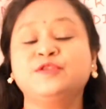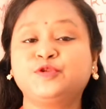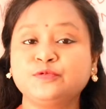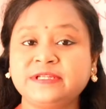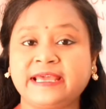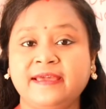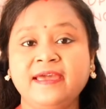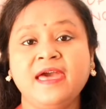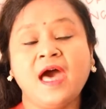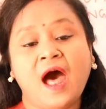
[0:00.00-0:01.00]

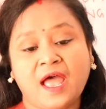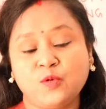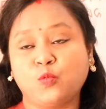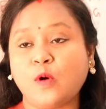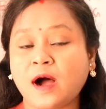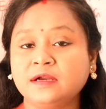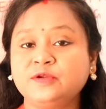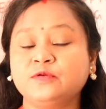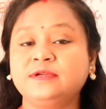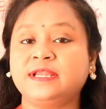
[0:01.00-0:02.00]
Today I want
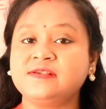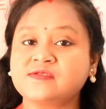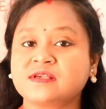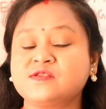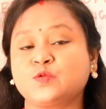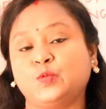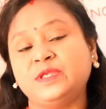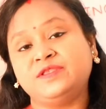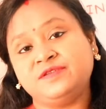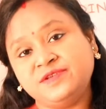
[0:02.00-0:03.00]
to discuss
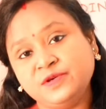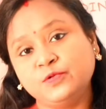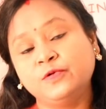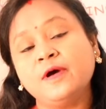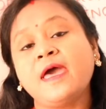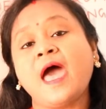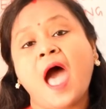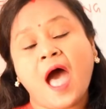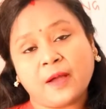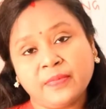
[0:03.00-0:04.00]
with you
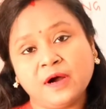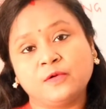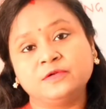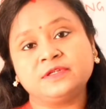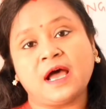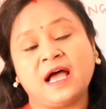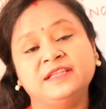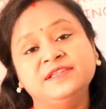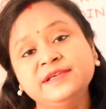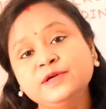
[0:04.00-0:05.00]
about a
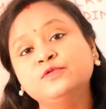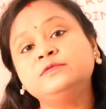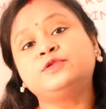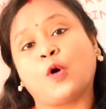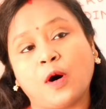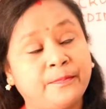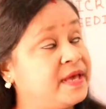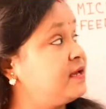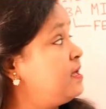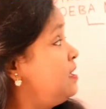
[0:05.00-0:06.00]
new
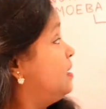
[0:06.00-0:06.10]
topic,